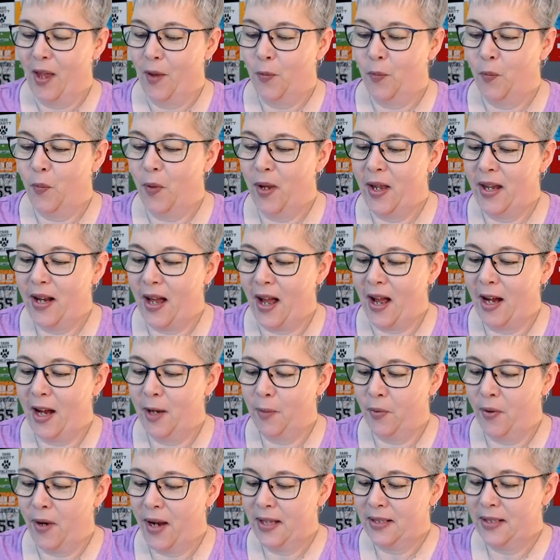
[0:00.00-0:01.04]
when I
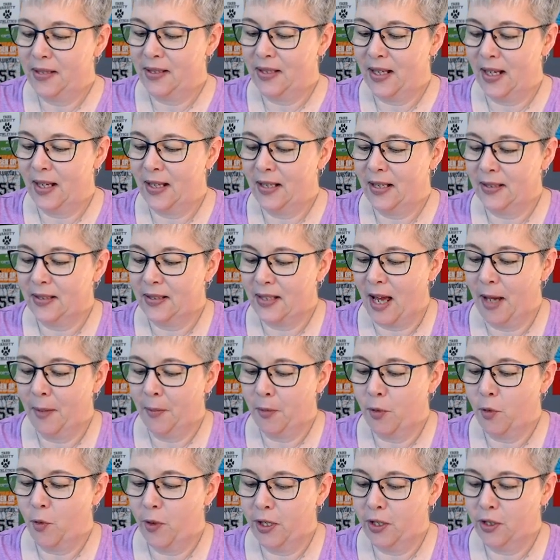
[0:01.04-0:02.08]
press these, I'm
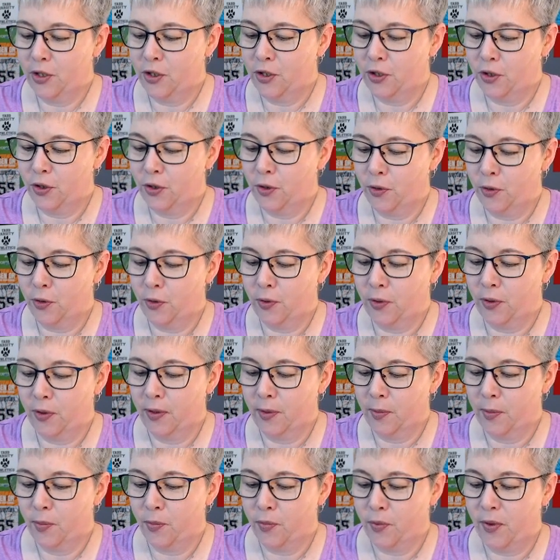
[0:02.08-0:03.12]
going to
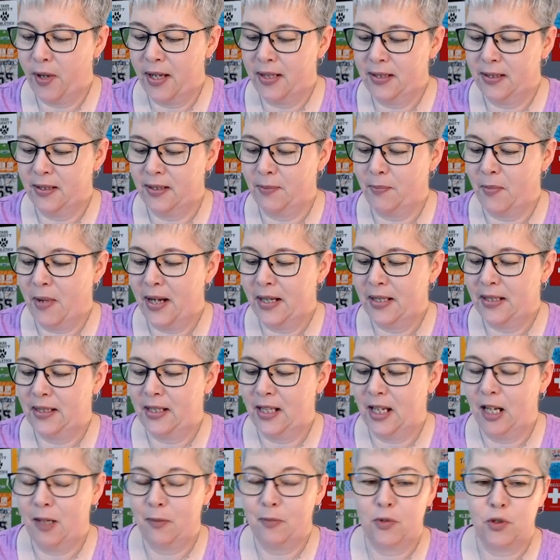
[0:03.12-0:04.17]
press my
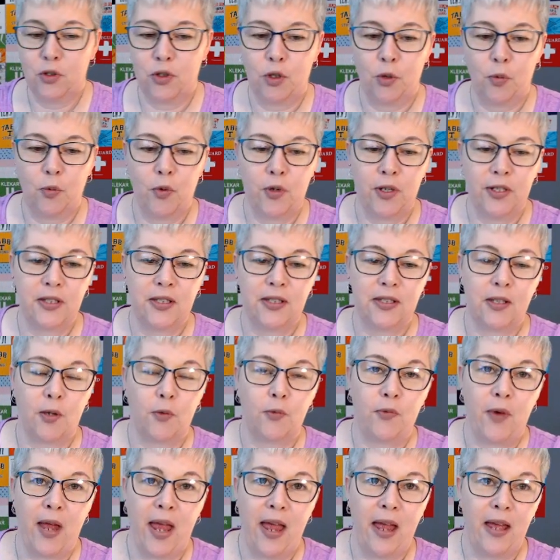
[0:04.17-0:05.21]
seams towards the
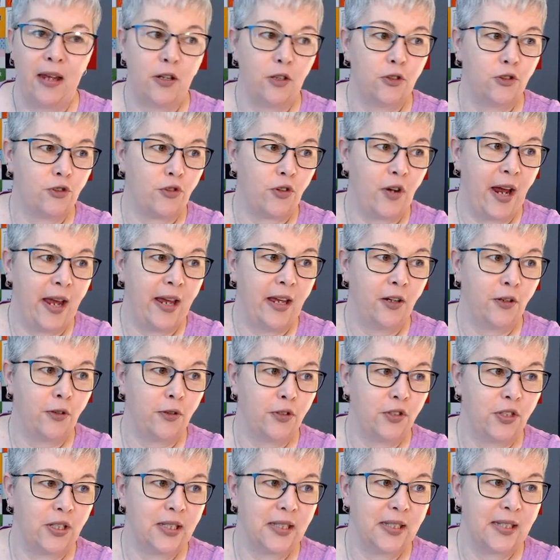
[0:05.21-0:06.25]
red triangle
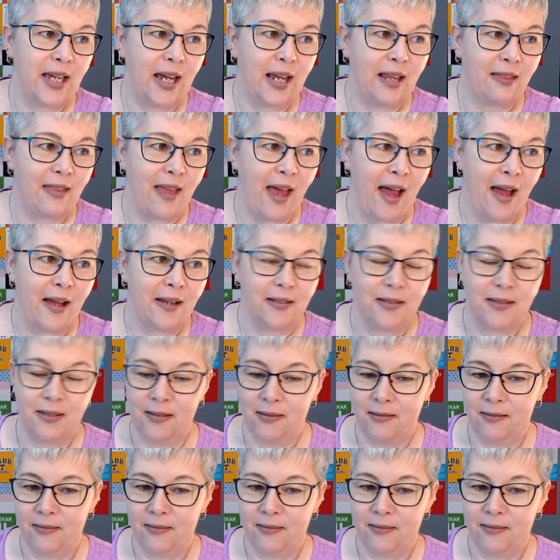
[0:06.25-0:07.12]
just like that.